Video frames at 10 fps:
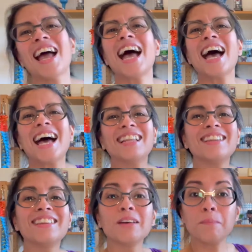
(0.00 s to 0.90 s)
At
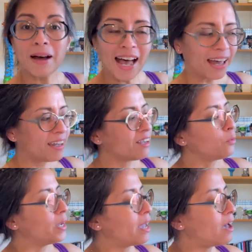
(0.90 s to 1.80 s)
the back,
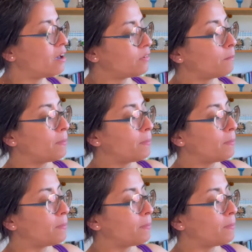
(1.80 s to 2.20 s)
we have a